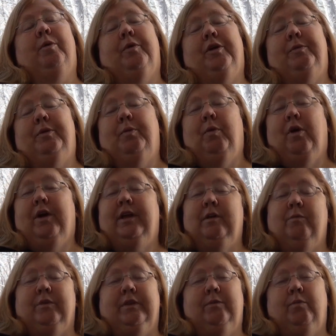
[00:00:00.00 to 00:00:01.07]
were going to be working
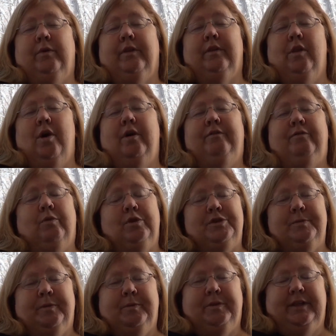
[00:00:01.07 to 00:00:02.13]
with, with law
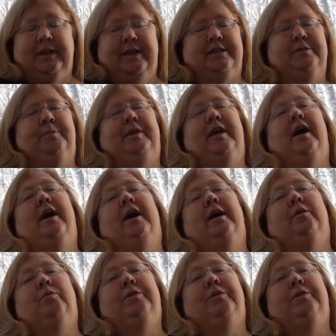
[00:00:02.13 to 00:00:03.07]
enforcement, with the SBI,